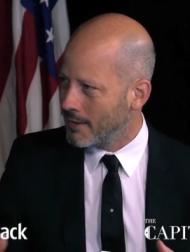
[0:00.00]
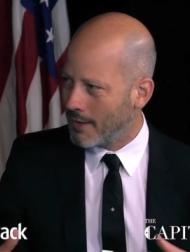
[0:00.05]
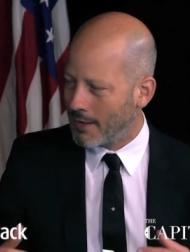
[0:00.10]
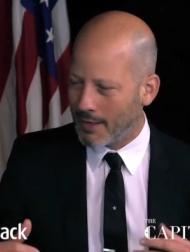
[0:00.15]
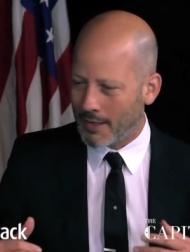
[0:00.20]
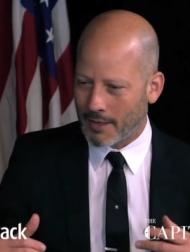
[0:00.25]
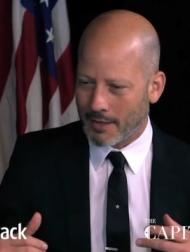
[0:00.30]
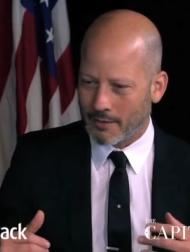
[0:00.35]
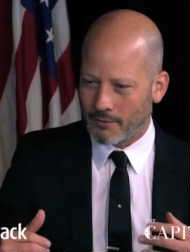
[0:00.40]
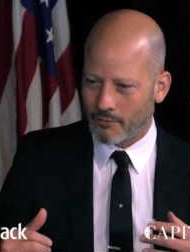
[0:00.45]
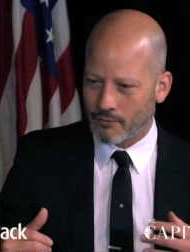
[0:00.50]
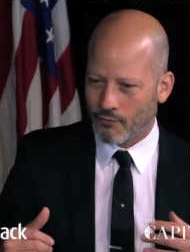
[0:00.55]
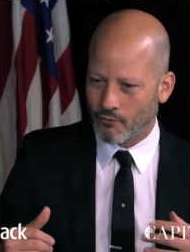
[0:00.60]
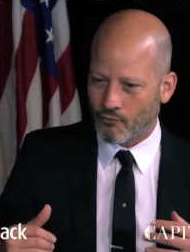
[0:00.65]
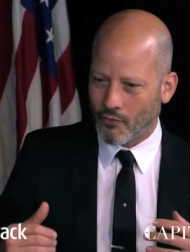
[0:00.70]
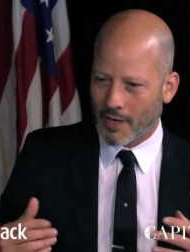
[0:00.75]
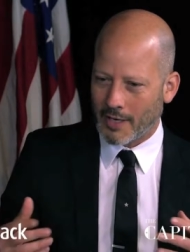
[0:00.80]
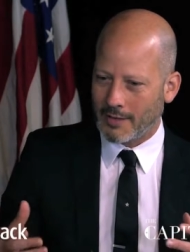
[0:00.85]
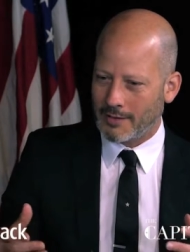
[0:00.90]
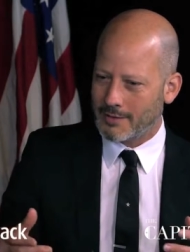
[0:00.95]
And
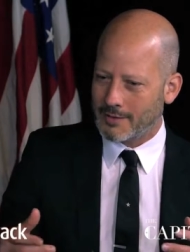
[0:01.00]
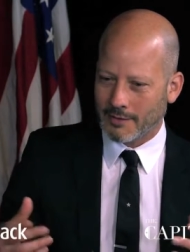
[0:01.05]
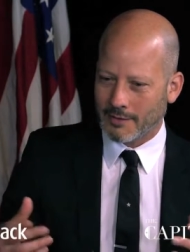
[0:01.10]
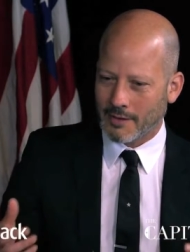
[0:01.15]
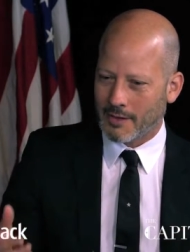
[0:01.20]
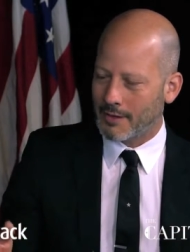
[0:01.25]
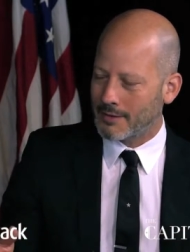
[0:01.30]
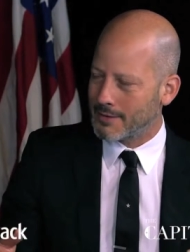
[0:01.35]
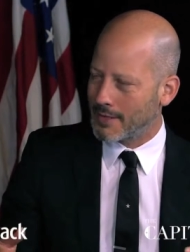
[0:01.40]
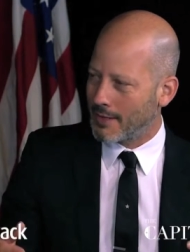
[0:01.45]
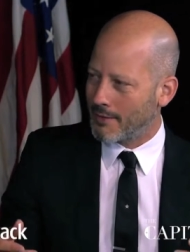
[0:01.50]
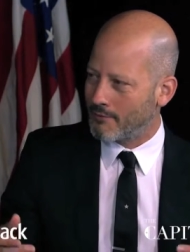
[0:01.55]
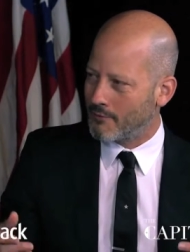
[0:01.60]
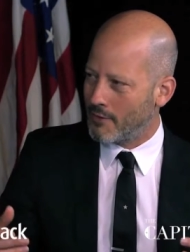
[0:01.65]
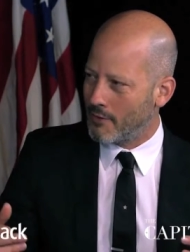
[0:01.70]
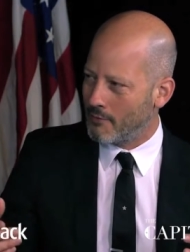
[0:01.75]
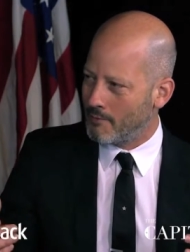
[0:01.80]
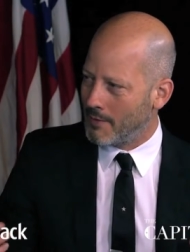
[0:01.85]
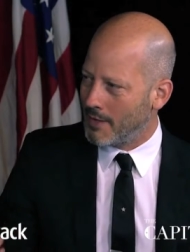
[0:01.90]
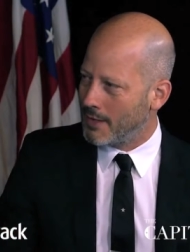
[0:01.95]
rights and laws have
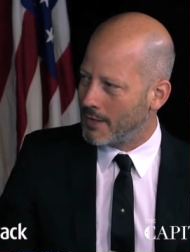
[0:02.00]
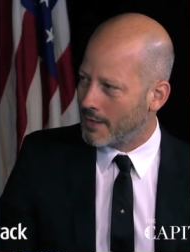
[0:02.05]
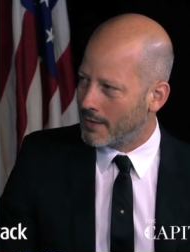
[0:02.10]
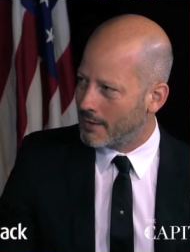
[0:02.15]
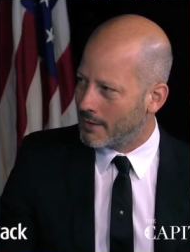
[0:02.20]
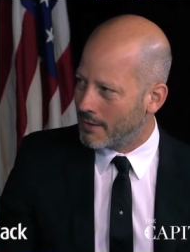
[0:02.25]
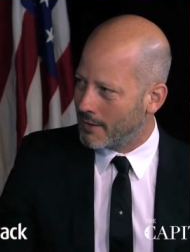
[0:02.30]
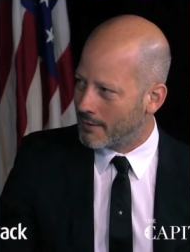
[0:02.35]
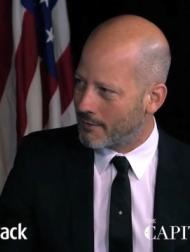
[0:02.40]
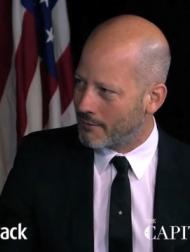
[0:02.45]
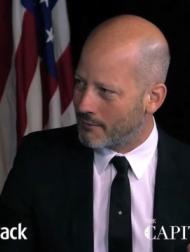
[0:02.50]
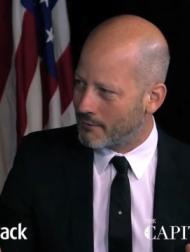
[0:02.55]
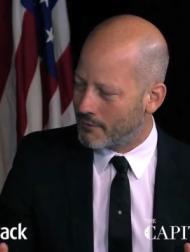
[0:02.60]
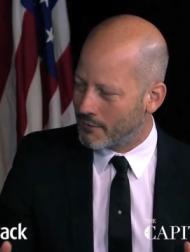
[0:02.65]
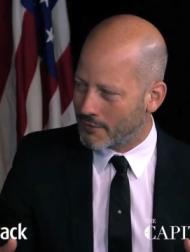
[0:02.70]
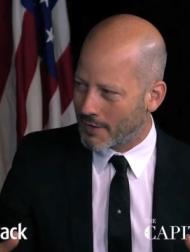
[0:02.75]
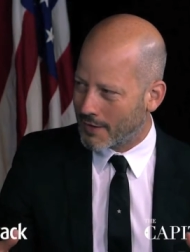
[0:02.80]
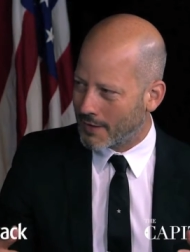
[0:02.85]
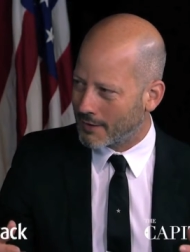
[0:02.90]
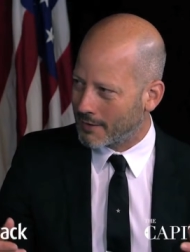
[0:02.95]
no meaning if
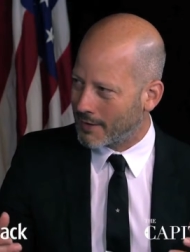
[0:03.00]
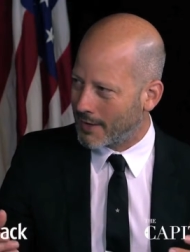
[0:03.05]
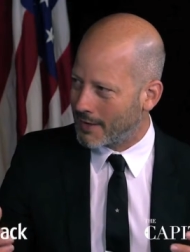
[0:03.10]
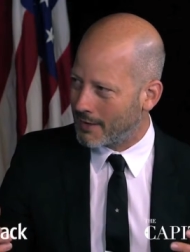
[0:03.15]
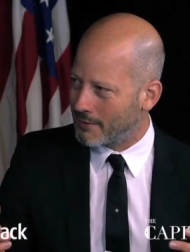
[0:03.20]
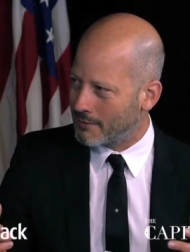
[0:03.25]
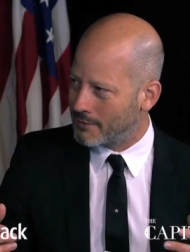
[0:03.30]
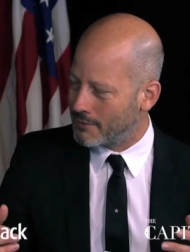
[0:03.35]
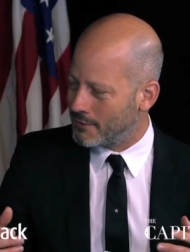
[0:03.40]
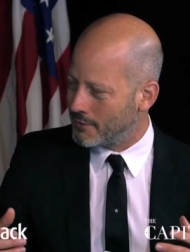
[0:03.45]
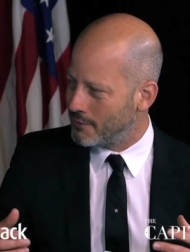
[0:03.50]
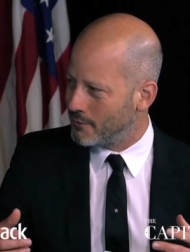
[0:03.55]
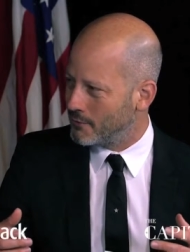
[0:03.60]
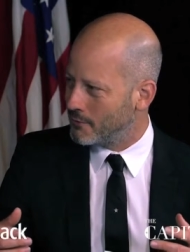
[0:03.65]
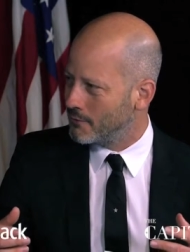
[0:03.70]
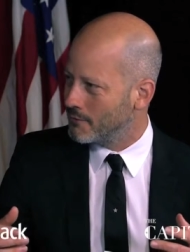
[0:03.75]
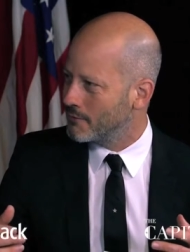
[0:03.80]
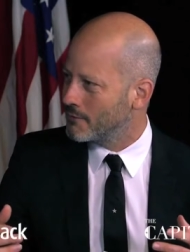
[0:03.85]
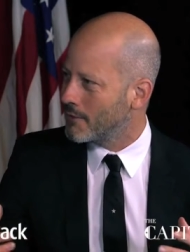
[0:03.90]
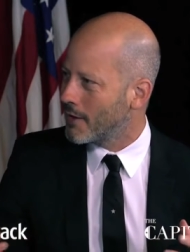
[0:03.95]
you're not allowed to
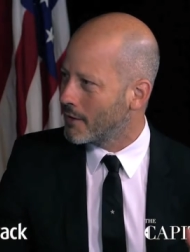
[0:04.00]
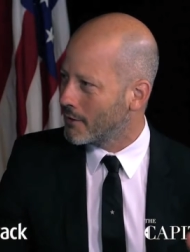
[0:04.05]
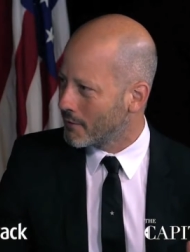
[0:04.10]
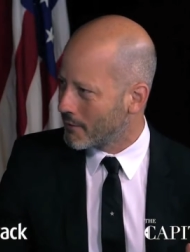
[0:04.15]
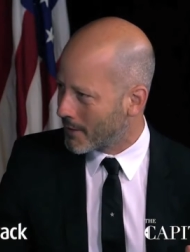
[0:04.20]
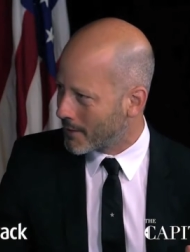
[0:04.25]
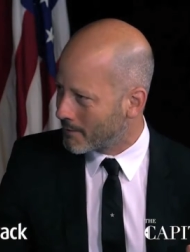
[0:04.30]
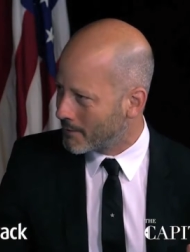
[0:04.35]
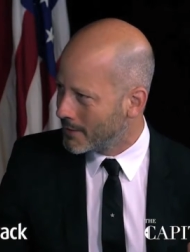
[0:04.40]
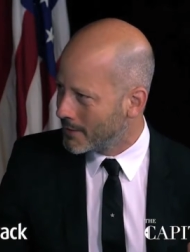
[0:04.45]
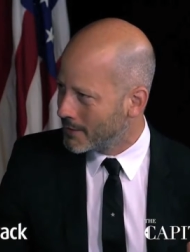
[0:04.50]
follow them.